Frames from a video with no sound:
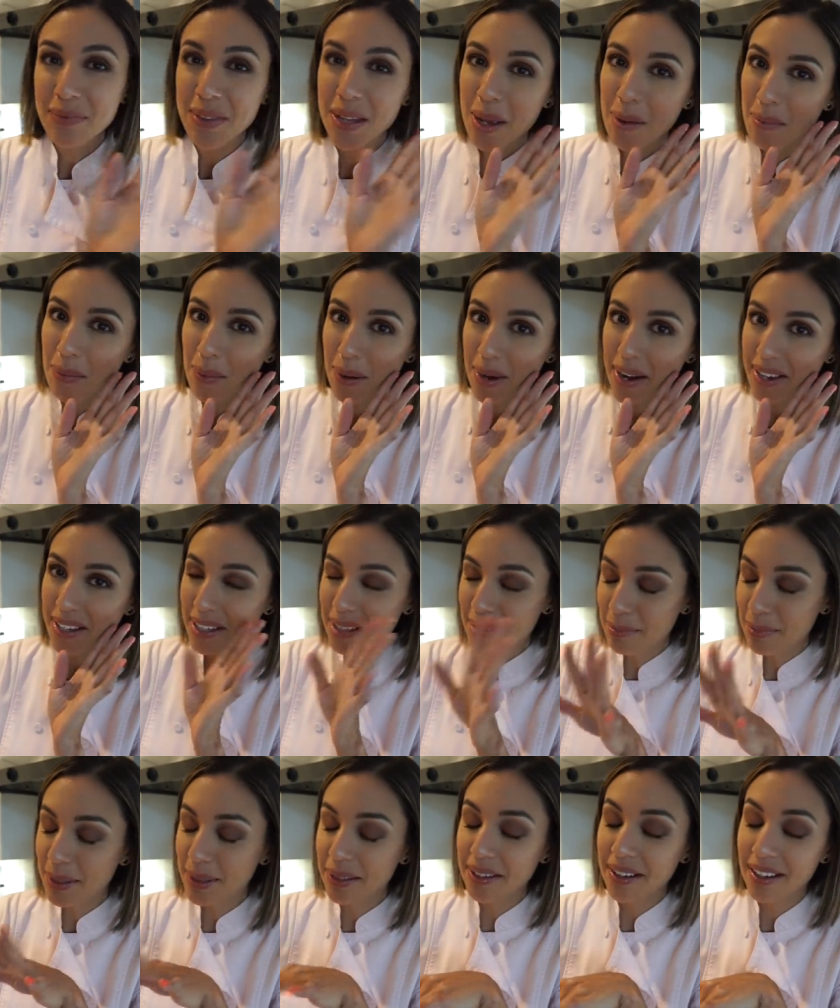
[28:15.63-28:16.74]
Not
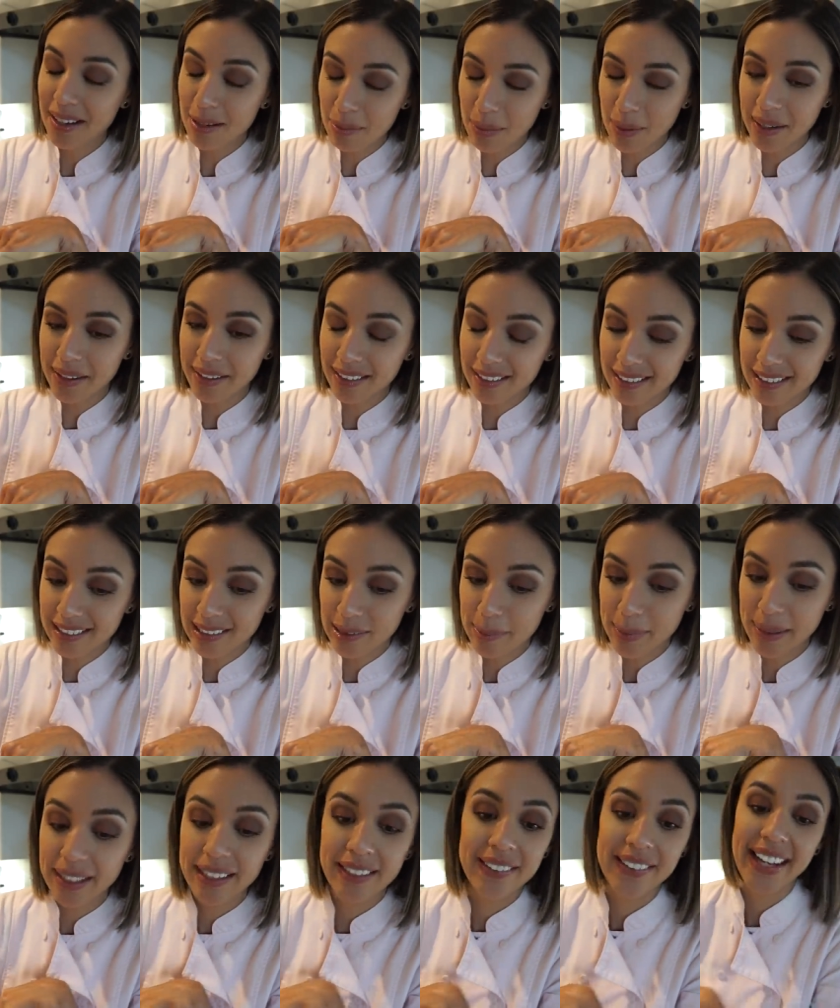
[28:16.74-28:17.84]
bragging, but kind of bragging a little
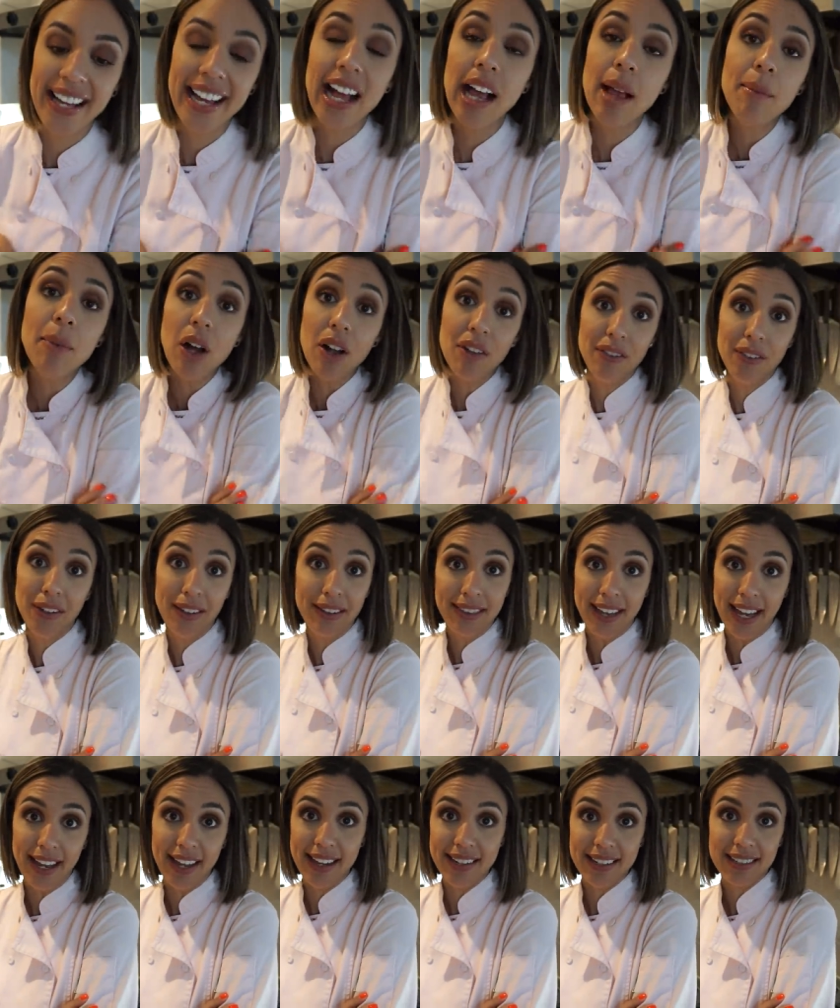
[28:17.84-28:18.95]
bit. Okay, I'm awful at
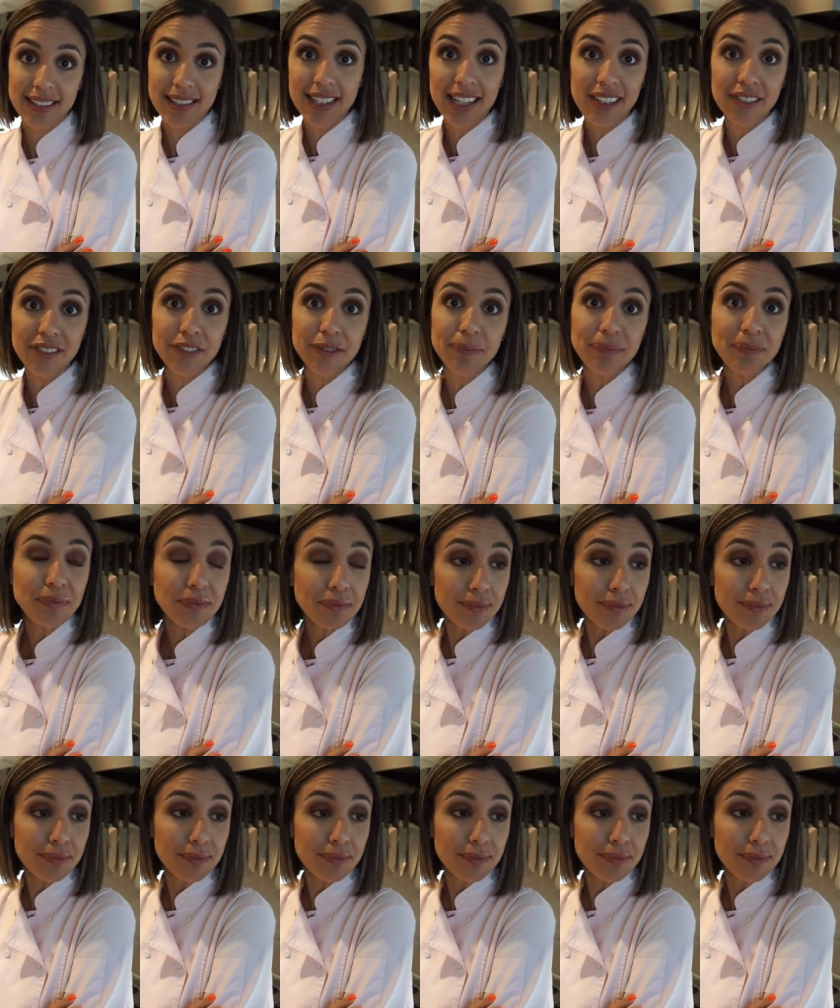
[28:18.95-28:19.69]
that kind of stuff.